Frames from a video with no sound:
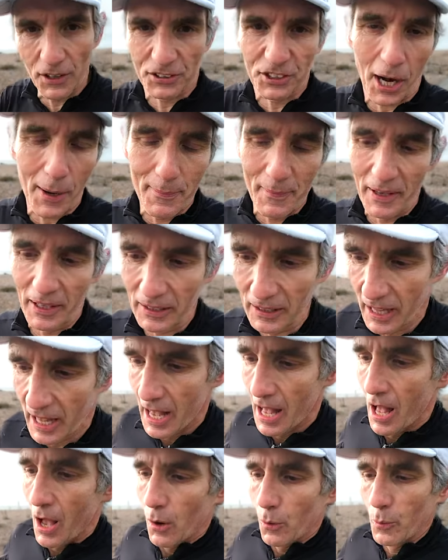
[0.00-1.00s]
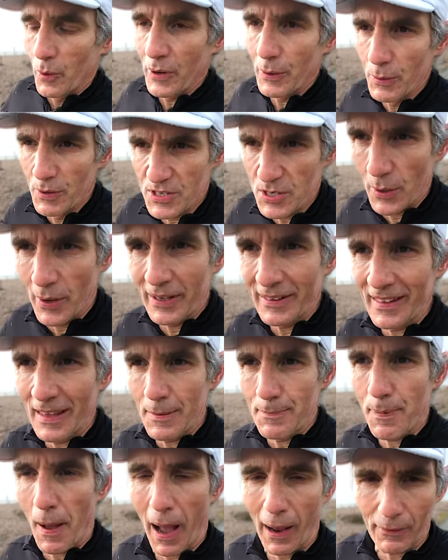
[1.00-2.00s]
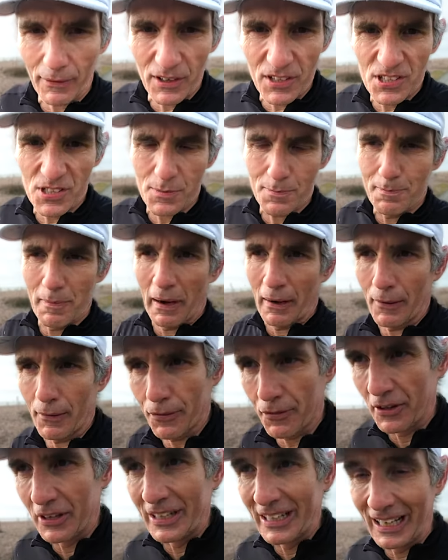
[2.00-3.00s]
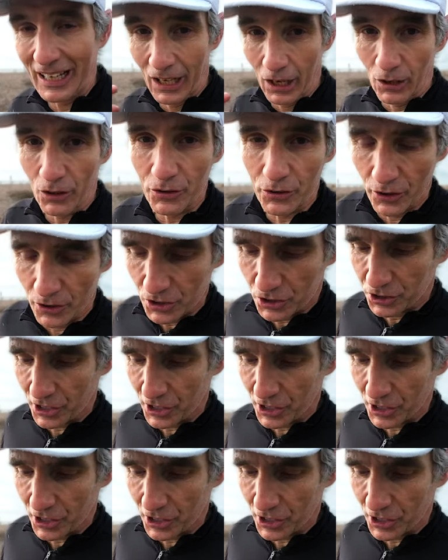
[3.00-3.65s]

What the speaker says: the treadmill, we were doing the Paris Marathon long run